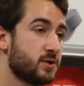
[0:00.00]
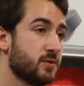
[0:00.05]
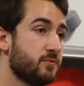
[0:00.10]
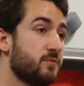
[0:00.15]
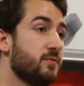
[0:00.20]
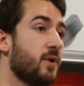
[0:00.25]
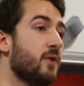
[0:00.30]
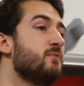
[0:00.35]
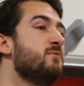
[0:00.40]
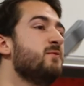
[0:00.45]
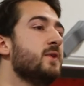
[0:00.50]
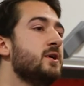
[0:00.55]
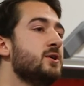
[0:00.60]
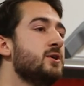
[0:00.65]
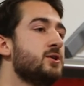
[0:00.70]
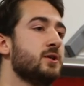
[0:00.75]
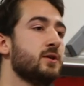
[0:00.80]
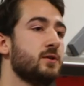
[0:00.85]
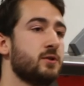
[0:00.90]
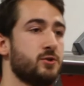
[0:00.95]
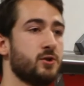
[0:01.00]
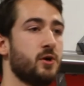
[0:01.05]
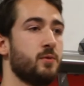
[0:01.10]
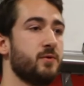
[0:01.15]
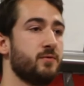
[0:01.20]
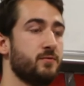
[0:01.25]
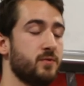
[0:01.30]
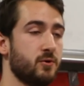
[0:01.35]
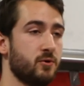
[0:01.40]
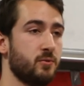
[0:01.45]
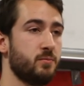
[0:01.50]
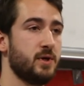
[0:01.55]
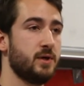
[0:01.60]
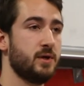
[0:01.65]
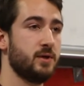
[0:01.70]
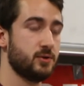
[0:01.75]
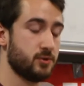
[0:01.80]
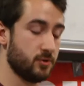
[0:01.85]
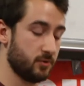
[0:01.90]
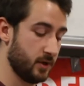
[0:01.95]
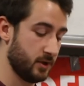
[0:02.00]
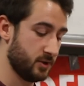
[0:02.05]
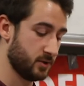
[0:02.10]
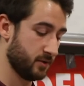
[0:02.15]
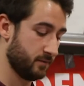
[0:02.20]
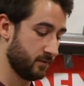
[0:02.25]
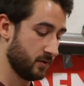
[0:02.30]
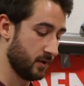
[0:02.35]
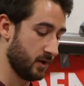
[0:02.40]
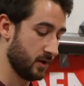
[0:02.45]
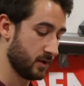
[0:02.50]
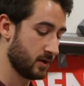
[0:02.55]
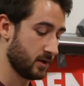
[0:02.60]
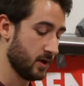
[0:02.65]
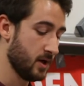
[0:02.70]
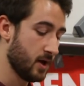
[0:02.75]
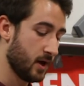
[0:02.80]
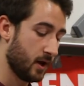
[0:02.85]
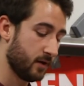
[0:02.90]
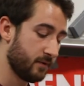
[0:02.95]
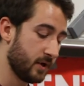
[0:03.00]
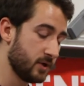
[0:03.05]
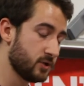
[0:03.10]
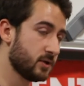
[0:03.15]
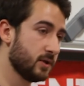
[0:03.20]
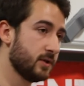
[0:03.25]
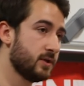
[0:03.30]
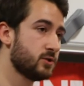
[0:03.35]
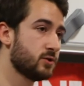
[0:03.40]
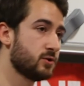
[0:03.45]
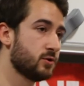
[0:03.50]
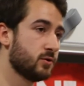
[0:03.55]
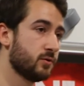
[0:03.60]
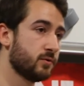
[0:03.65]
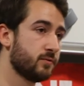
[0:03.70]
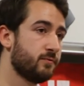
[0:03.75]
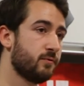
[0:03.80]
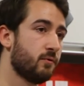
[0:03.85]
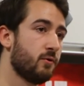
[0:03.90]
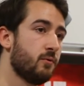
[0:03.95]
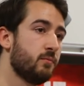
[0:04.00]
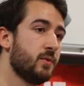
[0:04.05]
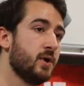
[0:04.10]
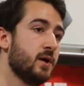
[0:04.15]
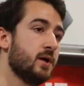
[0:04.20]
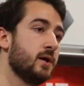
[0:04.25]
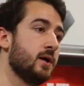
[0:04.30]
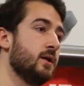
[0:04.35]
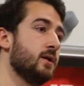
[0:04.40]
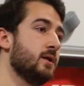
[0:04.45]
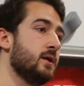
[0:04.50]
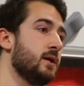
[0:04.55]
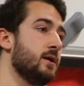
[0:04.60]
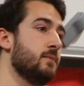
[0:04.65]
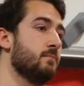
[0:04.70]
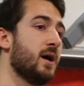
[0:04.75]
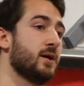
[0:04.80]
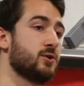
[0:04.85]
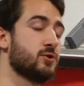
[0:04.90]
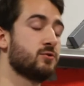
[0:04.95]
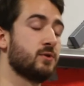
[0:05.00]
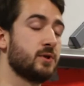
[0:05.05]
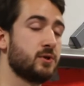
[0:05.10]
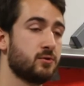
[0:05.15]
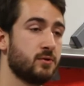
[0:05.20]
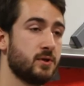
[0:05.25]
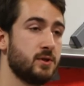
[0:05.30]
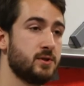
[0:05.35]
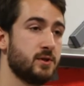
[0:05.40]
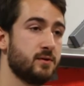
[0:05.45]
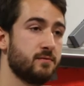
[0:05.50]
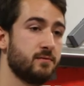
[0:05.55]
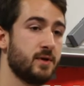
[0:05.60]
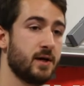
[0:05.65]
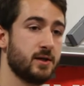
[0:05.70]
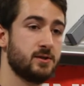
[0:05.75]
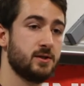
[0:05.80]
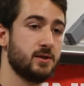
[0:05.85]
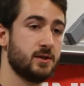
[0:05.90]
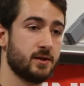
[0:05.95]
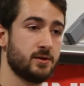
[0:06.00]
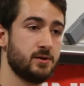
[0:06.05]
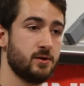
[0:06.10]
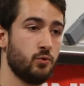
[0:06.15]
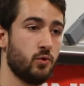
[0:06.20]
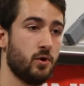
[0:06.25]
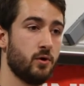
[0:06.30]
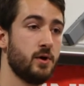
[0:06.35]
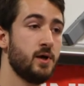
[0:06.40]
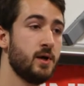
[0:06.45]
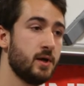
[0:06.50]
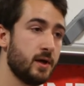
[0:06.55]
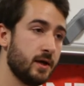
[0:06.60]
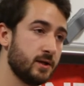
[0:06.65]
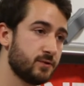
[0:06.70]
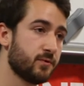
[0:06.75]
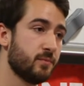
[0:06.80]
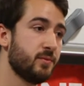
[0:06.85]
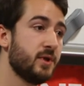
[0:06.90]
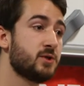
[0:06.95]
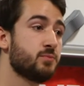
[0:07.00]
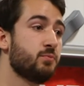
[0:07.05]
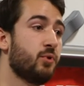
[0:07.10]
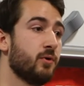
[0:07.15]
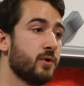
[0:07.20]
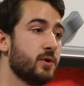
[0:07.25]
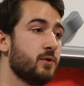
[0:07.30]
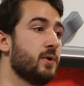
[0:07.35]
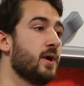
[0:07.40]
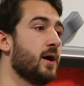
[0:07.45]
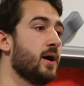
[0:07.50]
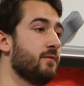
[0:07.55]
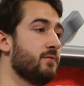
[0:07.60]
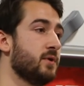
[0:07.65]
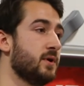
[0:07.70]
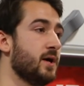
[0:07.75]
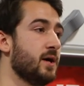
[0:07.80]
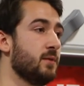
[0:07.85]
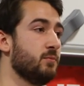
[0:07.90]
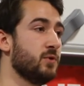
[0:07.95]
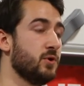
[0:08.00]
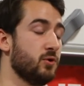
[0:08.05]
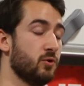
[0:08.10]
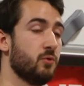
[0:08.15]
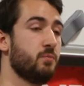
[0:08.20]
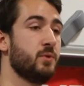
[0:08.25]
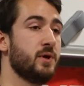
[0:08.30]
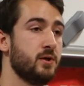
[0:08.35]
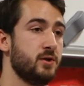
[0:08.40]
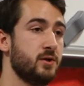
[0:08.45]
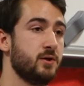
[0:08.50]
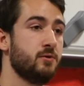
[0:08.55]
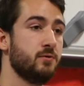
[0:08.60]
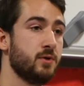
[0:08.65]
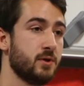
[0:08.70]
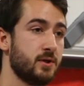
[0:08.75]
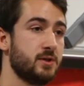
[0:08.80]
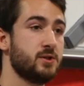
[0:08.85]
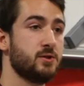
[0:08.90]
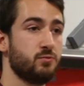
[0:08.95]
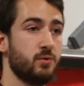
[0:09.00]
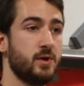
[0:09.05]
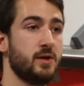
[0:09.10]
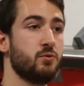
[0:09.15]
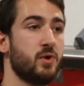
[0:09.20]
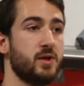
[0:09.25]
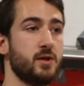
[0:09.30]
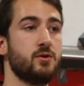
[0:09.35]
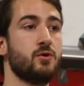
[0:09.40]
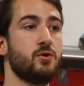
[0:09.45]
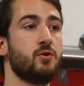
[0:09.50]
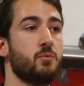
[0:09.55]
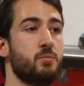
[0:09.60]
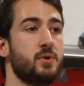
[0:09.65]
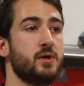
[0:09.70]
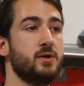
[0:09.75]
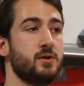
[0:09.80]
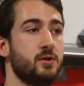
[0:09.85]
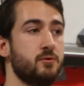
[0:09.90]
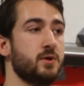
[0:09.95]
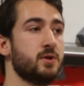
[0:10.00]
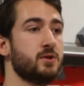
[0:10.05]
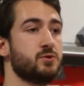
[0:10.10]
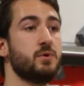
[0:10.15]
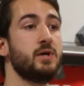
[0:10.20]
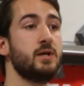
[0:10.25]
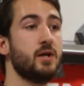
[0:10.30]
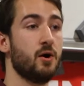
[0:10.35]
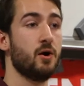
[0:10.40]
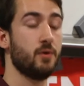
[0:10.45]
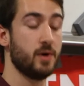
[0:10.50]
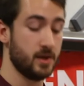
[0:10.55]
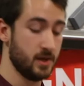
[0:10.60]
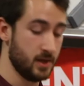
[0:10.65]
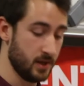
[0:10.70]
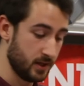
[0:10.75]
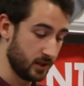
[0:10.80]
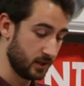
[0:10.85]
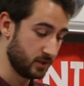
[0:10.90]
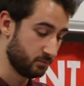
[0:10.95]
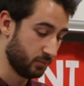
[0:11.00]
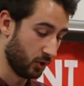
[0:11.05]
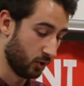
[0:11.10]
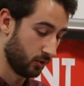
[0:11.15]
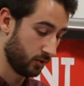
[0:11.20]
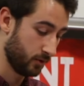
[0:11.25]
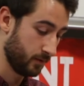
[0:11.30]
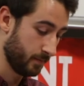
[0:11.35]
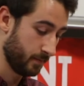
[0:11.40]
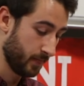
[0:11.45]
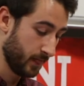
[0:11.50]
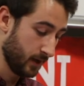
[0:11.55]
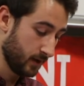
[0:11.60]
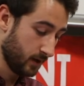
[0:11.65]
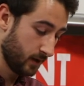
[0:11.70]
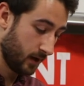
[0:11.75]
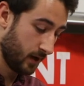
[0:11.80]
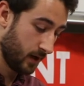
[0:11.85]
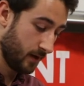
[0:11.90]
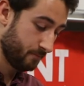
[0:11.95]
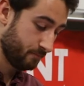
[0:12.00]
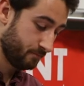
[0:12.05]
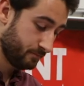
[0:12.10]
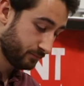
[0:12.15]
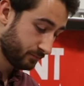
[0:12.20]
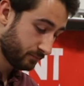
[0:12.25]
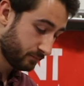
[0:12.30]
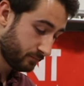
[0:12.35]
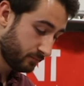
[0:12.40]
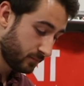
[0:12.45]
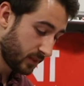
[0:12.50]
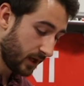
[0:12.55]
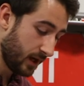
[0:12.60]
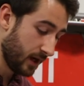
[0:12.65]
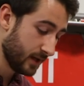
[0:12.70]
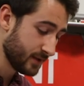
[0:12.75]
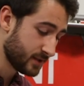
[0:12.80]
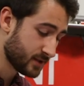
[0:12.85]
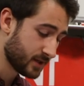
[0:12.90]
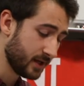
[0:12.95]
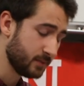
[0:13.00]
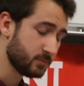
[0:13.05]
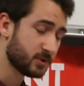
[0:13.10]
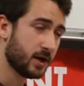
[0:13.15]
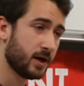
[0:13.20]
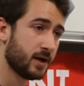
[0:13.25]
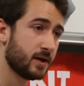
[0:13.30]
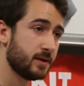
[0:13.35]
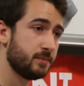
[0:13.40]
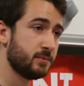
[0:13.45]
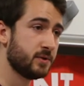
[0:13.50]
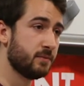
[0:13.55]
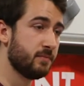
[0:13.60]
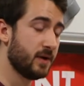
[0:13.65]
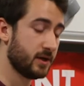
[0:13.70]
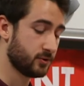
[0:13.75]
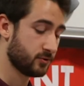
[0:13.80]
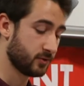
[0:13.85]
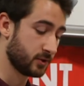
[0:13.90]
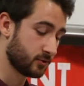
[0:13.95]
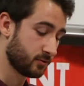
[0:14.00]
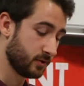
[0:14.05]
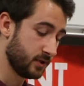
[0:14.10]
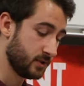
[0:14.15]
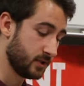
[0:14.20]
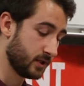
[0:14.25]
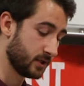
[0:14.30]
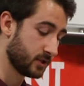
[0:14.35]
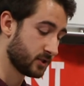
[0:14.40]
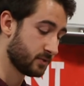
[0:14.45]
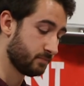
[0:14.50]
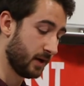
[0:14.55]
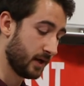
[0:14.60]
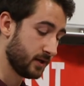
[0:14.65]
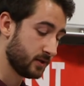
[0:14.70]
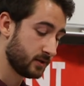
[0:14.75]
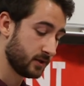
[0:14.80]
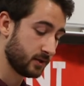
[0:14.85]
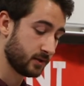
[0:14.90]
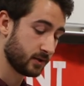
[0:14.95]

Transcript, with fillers: of, of finishing the job of European integration, if you like. And eventually this took form in the Maastricht Treaty of 1991. It's from this point that we have the name European Union. This is really when the European Union, as we know it, is born. Um, at the same time, the Maastricht Treaty expanded